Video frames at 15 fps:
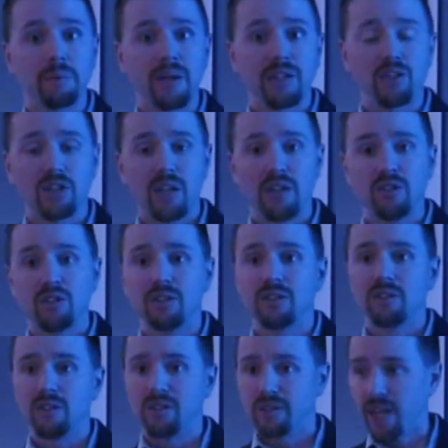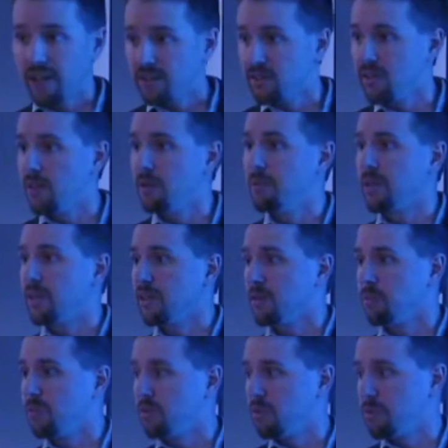make changes and test them and get
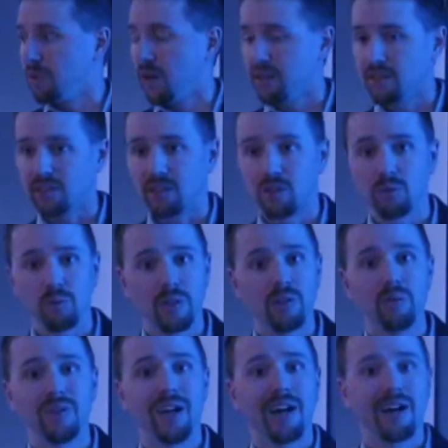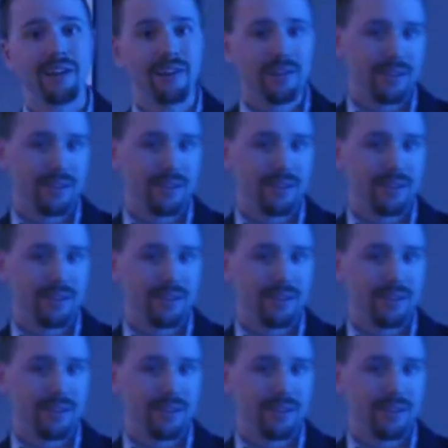them through the process, because we do not